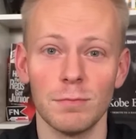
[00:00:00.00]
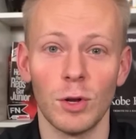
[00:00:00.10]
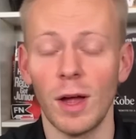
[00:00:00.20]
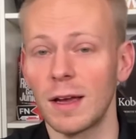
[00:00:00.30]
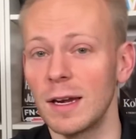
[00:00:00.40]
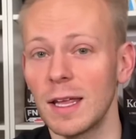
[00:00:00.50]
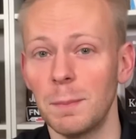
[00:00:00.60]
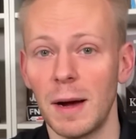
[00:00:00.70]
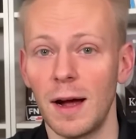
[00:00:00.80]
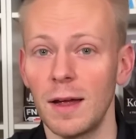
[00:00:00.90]
they're not going to get a
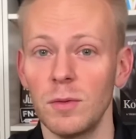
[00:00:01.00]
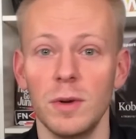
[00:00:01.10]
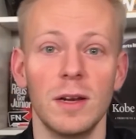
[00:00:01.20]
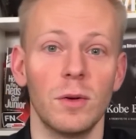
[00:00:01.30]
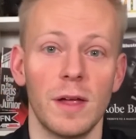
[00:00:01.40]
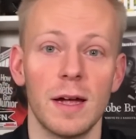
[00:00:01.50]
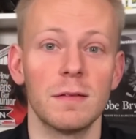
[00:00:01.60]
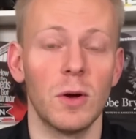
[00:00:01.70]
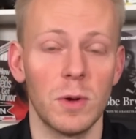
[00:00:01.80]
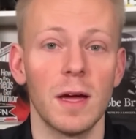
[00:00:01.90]
bye. We know that.
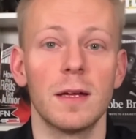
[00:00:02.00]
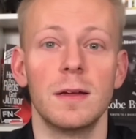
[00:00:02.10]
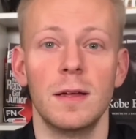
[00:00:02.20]
Okay.